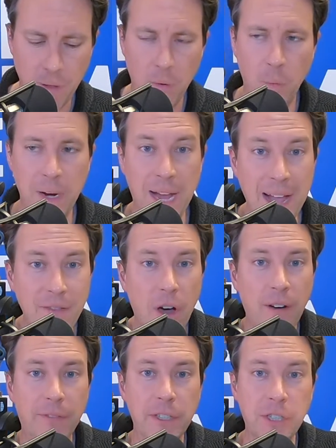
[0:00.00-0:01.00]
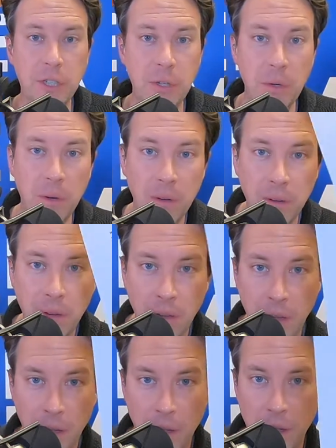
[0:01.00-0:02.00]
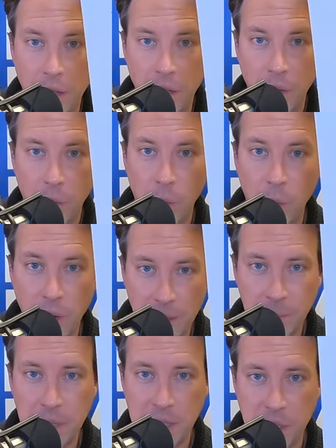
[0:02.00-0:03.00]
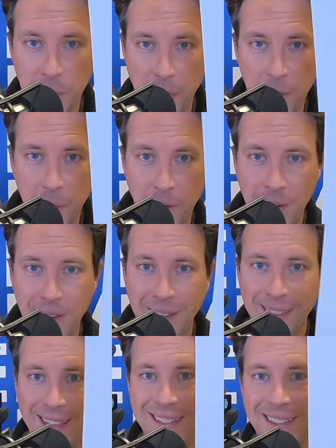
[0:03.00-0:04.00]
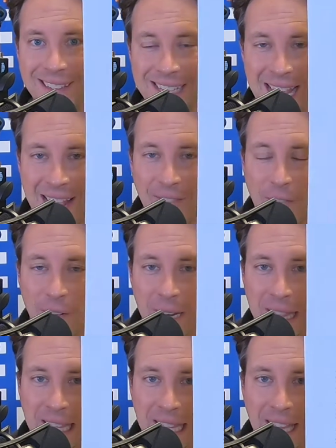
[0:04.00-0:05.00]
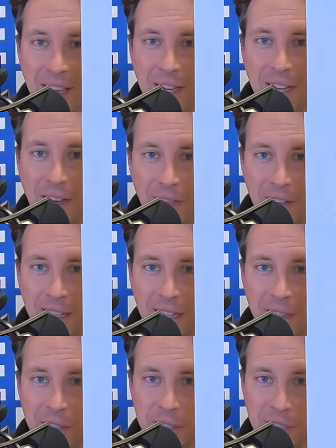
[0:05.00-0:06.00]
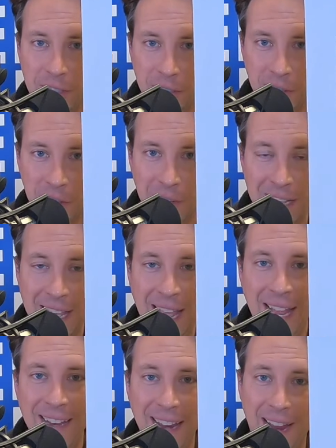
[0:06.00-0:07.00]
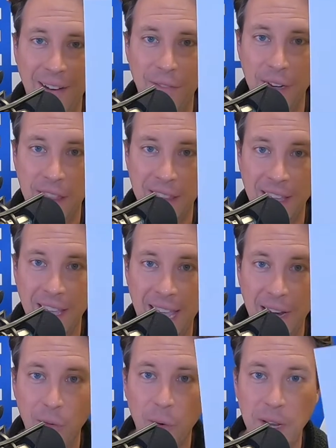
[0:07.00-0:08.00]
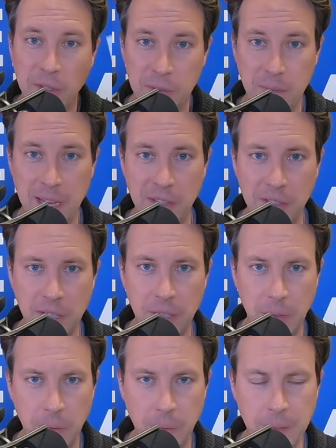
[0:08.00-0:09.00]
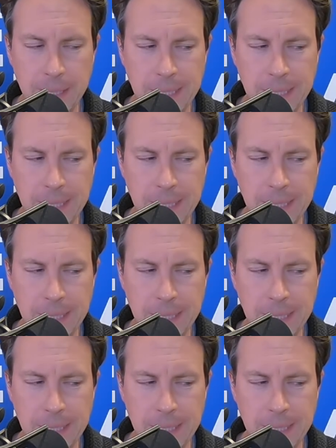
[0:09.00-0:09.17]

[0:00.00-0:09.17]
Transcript: I've offered you 1 piece of paper that does everything a cover letter should do and everything a resume should do.